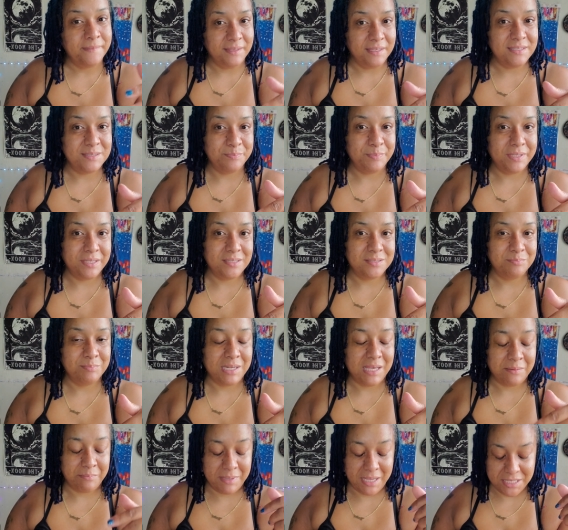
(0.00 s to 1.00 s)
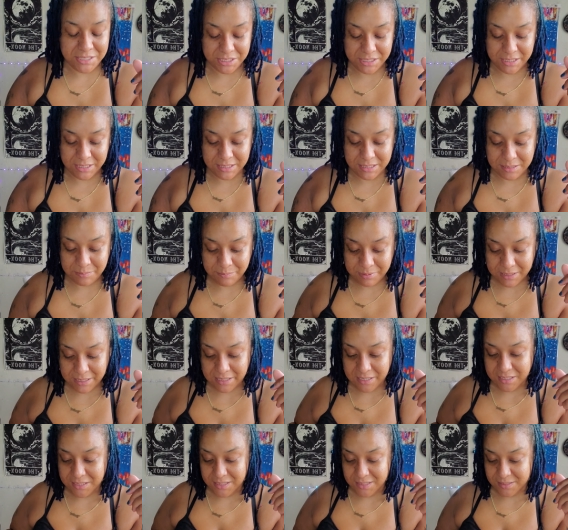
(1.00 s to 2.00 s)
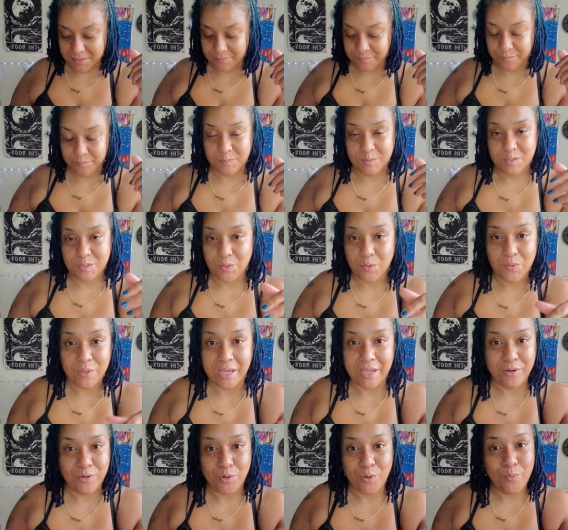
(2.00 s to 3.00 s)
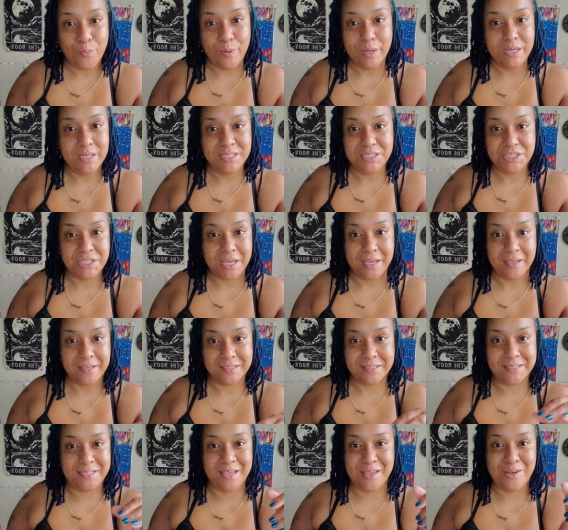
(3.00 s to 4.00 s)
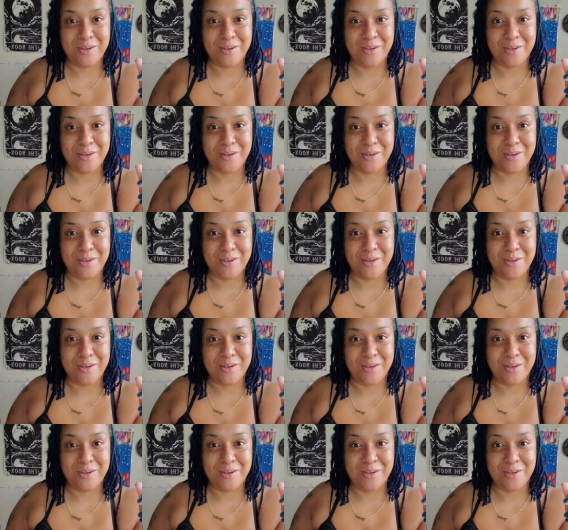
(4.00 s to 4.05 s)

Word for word: It's because black magic is in place so that no one checks